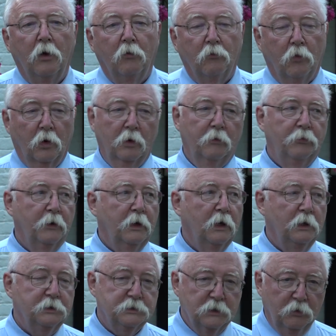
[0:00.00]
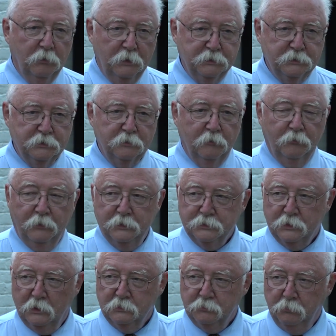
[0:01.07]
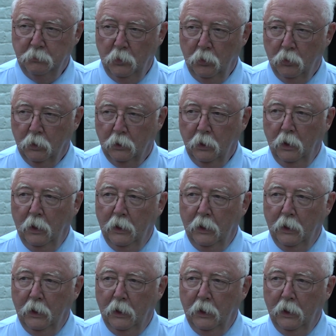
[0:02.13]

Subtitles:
One of the consequences of this, as we heard,